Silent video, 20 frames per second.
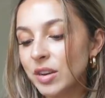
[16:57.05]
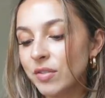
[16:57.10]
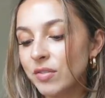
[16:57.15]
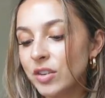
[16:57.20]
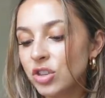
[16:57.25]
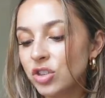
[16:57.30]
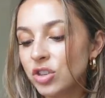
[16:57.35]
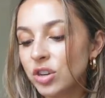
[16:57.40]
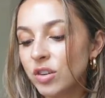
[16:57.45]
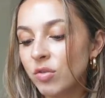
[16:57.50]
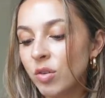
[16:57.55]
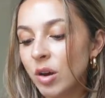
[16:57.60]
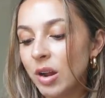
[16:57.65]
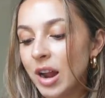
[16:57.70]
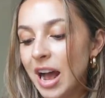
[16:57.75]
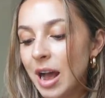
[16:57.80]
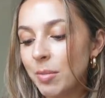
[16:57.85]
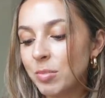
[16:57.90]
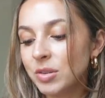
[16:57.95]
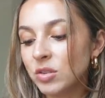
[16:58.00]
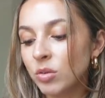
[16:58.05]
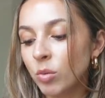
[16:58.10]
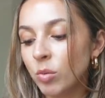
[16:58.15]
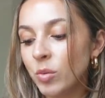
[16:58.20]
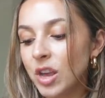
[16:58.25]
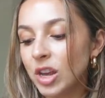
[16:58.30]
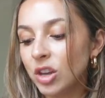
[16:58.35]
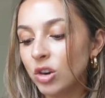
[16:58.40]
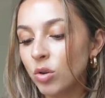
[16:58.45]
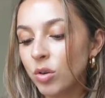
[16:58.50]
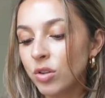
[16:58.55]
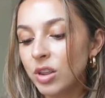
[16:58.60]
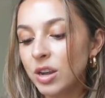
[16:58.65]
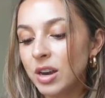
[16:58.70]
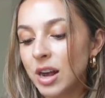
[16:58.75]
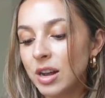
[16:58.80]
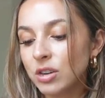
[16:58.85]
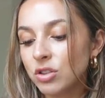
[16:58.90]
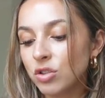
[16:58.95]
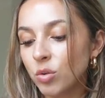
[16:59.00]
a vision of what happens when we ignore the
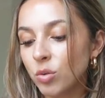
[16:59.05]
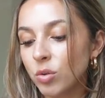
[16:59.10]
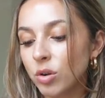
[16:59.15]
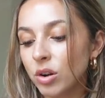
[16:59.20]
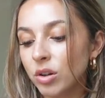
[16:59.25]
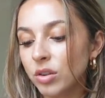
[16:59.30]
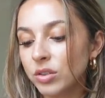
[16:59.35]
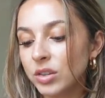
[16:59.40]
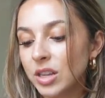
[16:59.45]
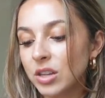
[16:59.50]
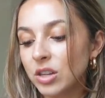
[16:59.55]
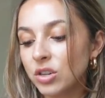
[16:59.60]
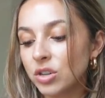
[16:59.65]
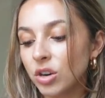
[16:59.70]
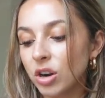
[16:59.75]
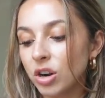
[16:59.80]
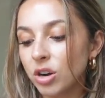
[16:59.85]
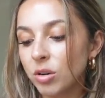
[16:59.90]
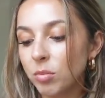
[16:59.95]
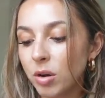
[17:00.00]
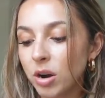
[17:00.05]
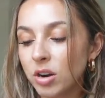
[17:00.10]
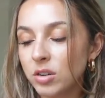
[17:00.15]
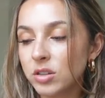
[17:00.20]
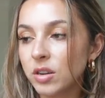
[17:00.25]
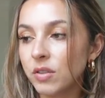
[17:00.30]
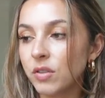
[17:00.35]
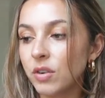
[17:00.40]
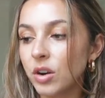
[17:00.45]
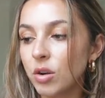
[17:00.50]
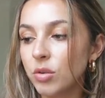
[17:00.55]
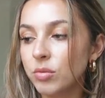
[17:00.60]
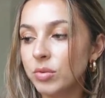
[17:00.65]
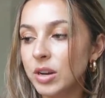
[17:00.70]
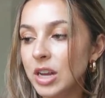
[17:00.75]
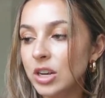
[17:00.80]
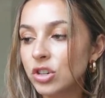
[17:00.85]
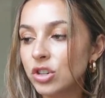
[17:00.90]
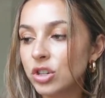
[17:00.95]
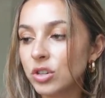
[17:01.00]
natural world in the darker parts of our own
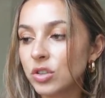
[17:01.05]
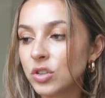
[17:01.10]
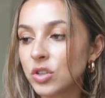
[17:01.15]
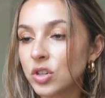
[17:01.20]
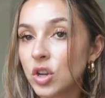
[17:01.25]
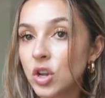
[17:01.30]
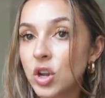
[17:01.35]
natures.